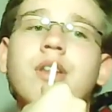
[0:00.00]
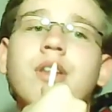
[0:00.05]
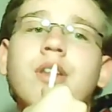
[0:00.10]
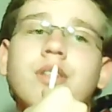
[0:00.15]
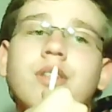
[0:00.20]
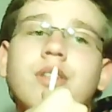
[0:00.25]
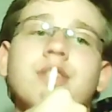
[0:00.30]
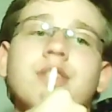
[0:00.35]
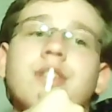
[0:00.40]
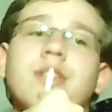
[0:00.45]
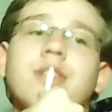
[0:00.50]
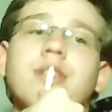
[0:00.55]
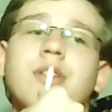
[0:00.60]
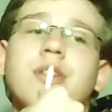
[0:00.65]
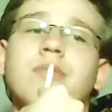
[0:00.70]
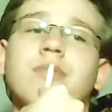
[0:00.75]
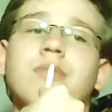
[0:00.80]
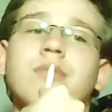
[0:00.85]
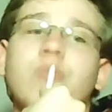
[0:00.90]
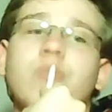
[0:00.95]
this is
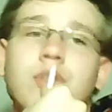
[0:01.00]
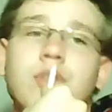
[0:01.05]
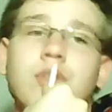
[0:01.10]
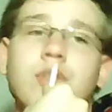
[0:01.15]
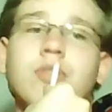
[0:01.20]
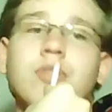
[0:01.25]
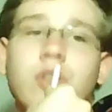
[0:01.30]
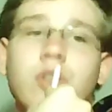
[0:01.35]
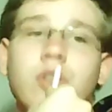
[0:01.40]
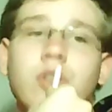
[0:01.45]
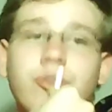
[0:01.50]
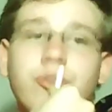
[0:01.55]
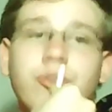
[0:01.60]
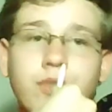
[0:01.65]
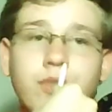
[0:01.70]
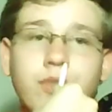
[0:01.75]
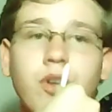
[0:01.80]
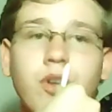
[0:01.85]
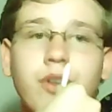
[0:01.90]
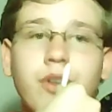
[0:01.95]
a rather long
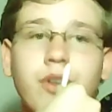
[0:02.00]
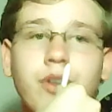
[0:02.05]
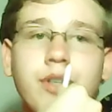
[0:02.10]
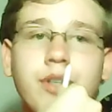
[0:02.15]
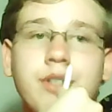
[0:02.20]
vlog